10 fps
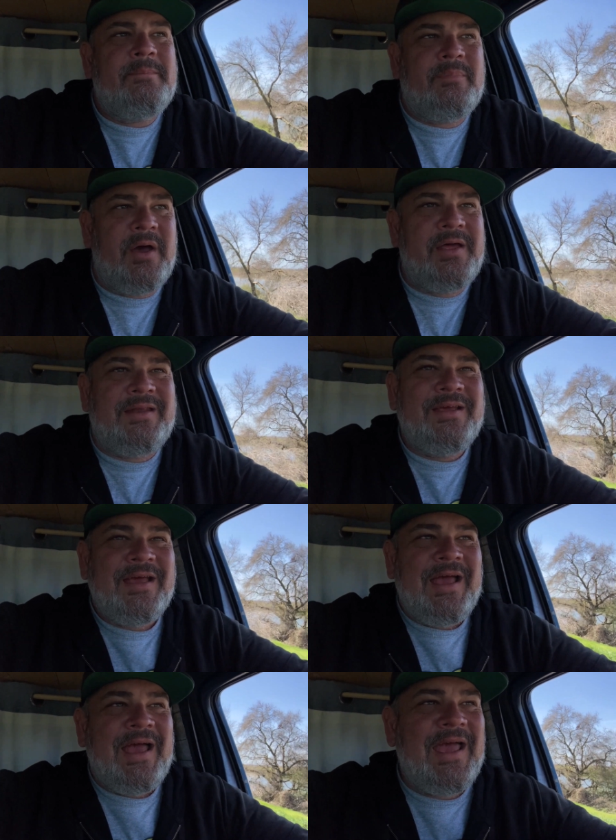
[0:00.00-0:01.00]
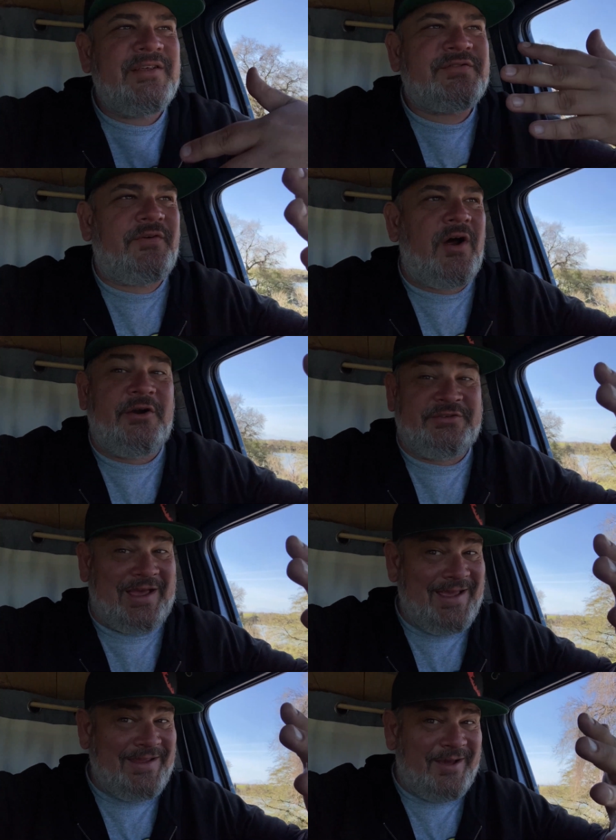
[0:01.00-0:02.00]
But as far as
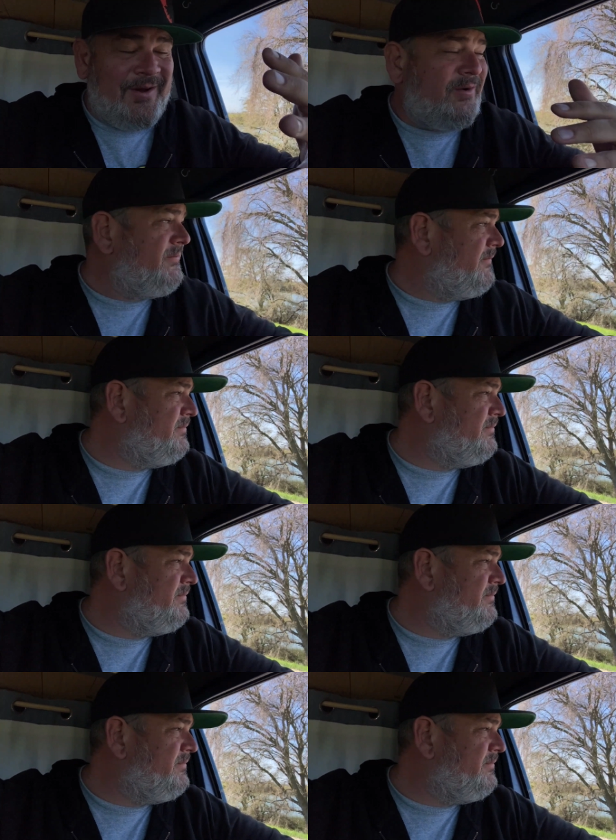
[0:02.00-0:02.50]
I go,